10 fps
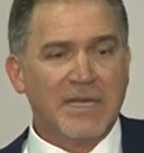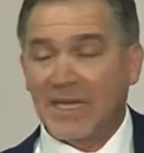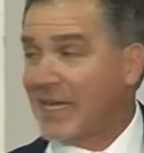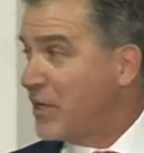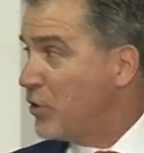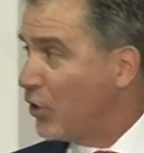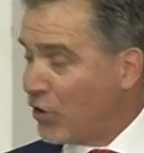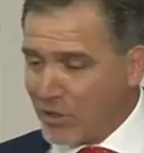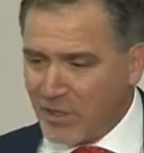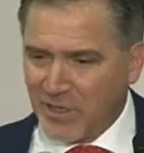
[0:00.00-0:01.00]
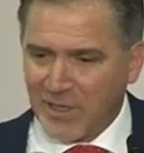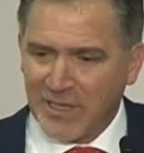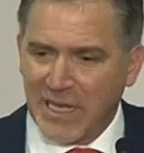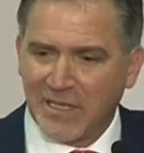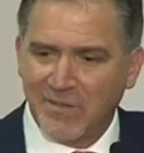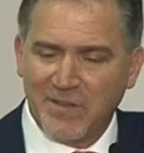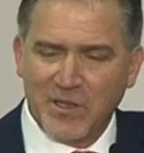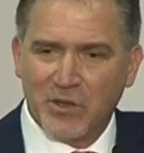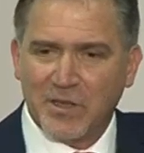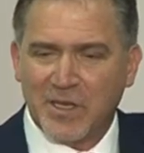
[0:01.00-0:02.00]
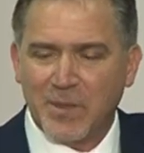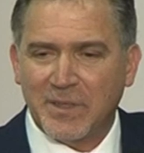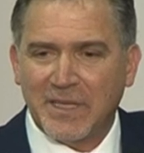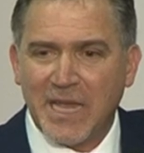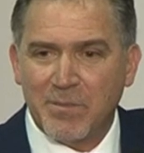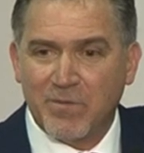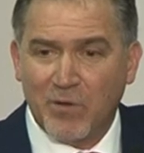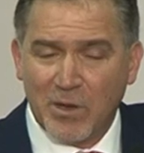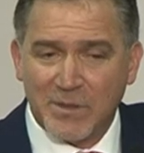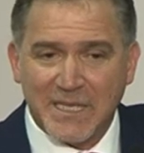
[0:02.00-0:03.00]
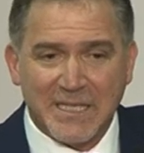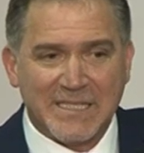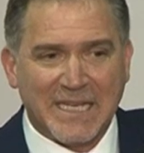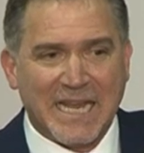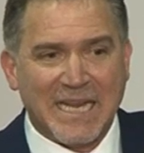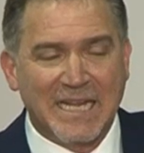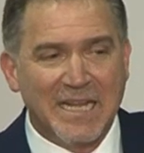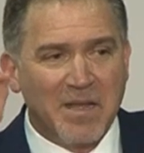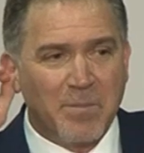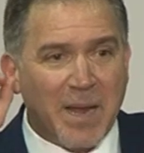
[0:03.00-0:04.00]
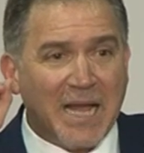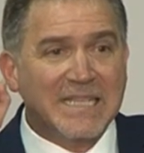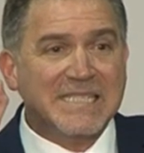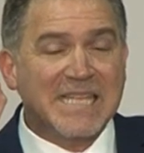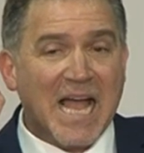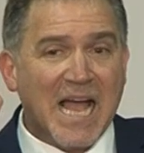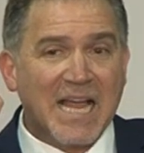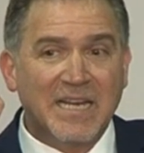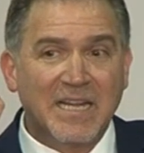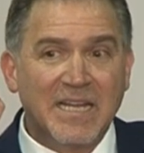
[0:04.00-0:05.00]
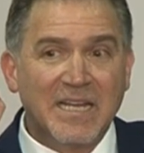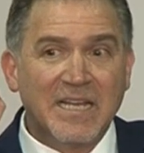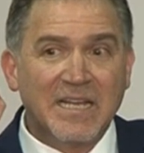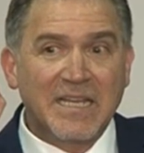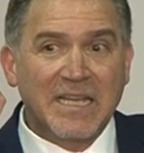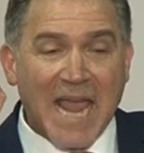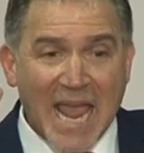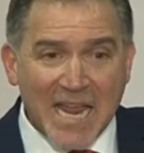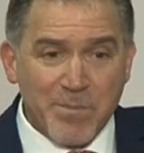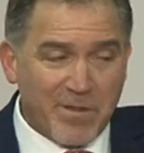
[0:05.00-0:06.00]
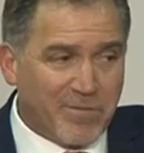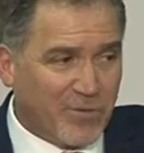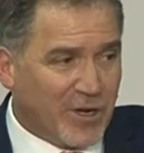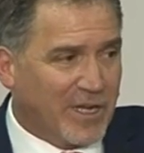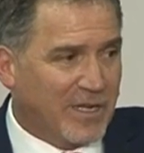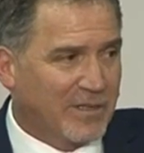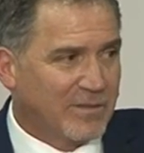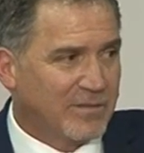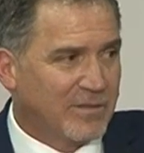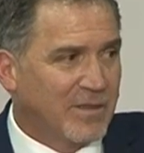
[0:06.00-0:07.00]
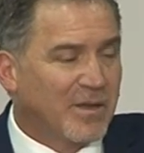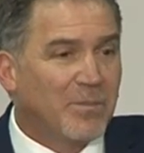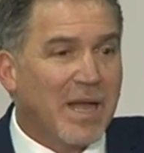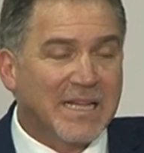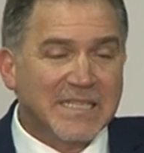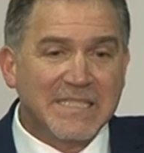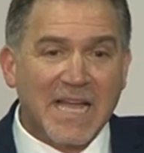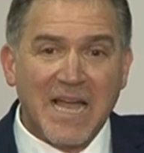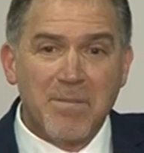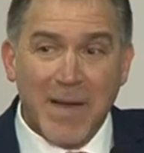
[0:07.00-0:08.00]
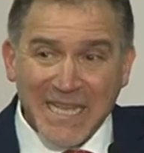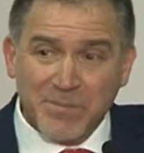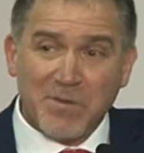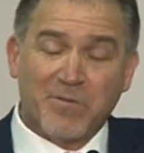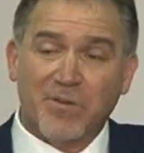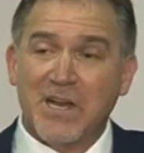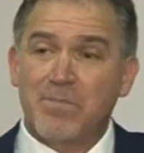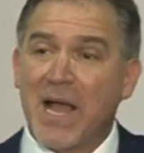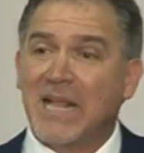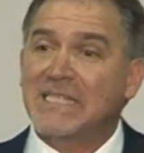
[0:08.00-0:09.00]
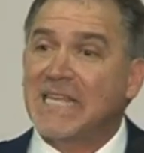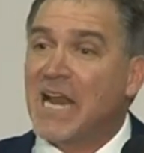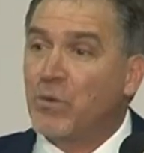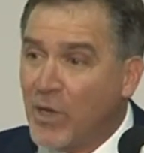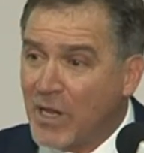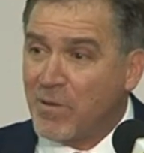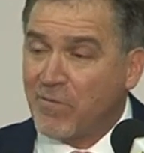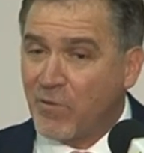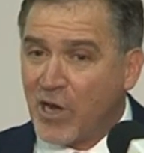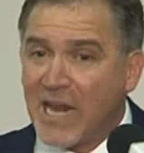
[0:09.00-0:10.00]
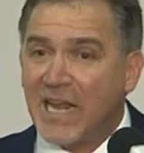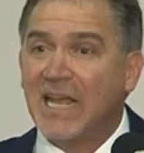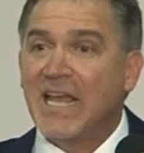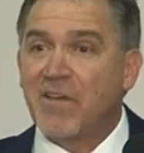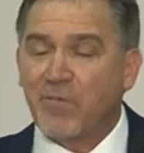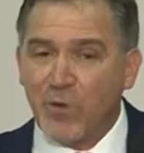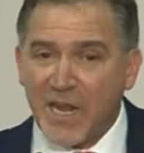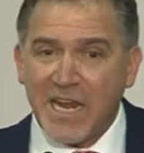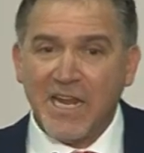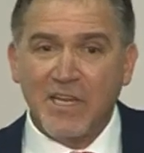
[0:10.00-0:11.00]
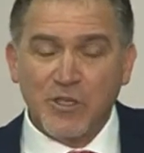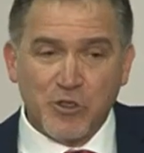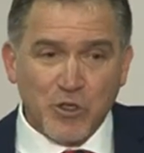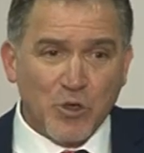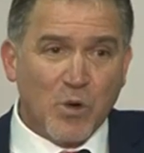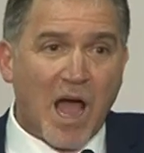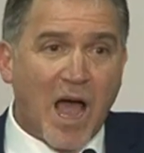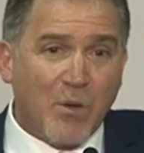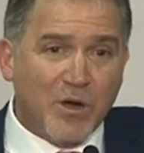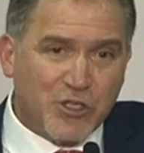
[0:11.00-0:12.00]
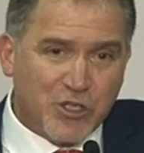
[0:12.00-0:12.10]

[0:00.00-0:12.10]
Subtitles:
And like you heard in that little video, the clip that they had before, I will say this again. Palestine can be free. Palestine must be free, and Palestine will be free if we do our